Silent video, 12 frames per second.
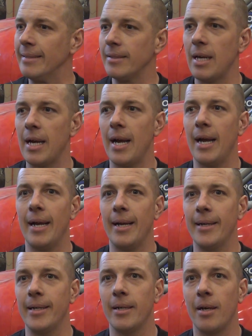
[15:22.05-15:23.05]

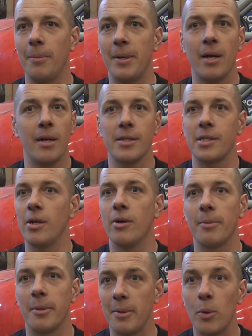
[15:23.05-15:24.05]
I'll be honest, no,
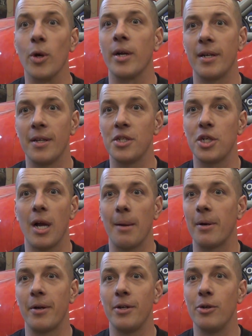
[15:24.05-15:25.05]
I'm going to be working in the
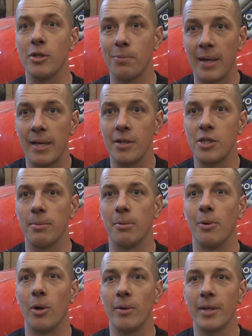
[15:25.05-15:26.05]
shop. I don't even know who's playing in the
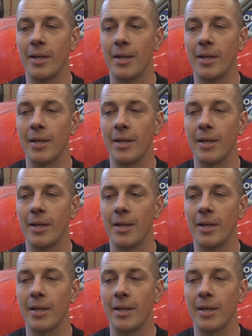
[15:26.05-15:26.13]
Super Bowl.